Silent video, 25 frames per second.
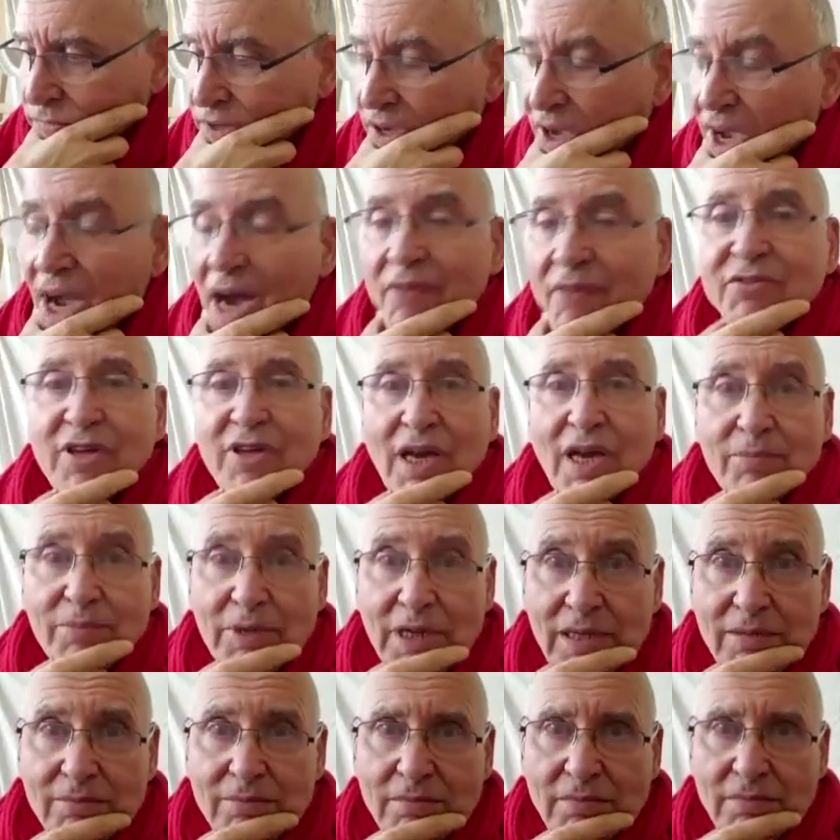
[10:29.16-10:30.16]
after
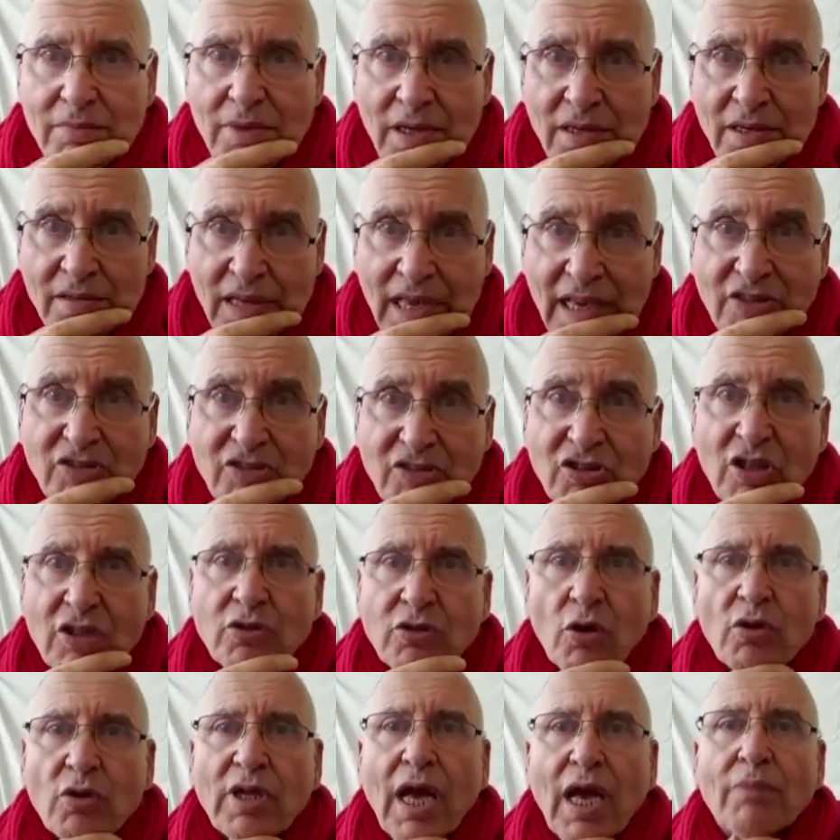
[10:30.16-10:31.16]
Abraham, the angel
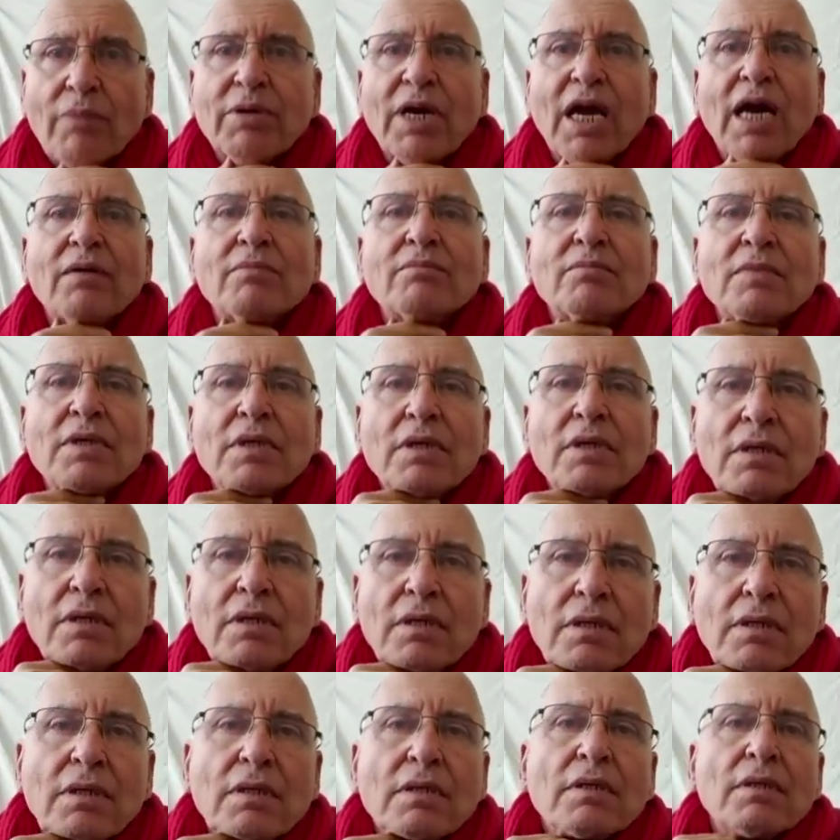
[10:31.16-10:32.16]
told Abraham
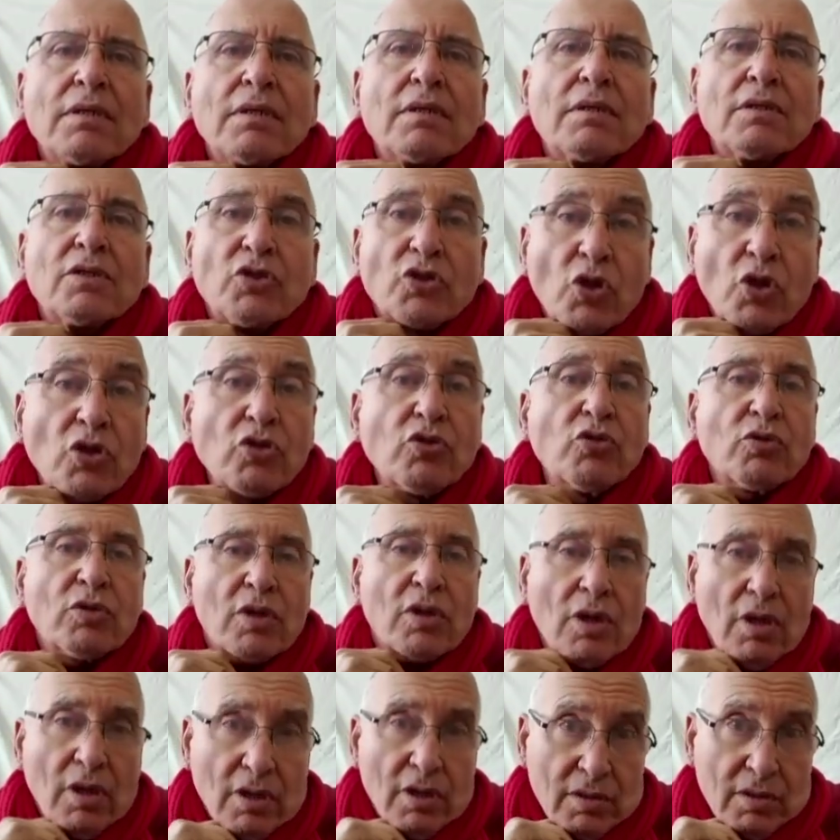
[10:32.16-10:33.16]
not to
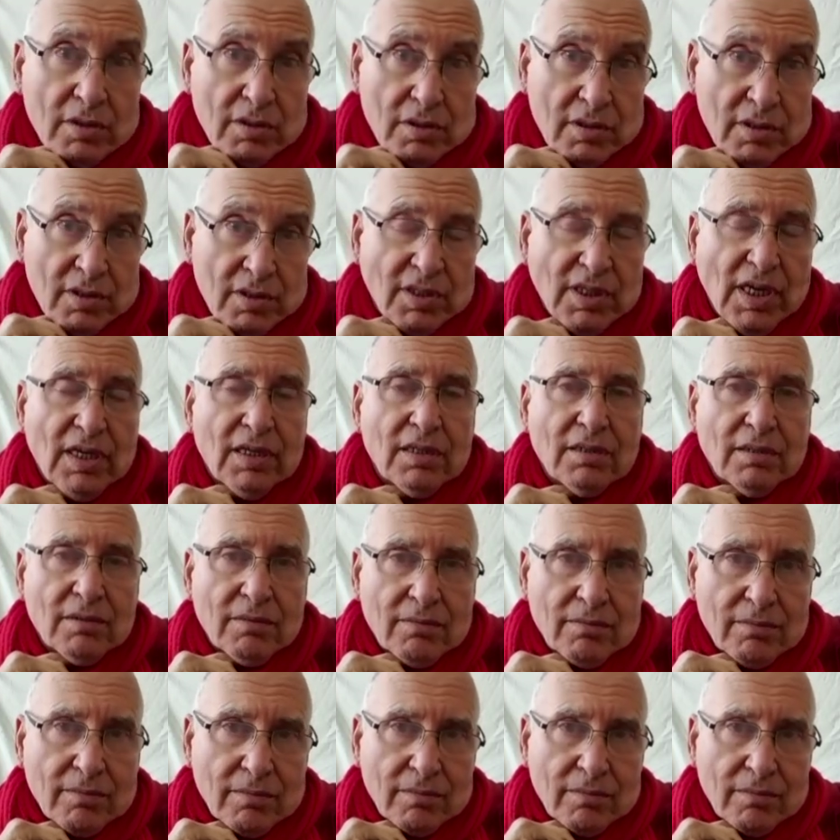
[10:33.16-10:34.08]
kill the son.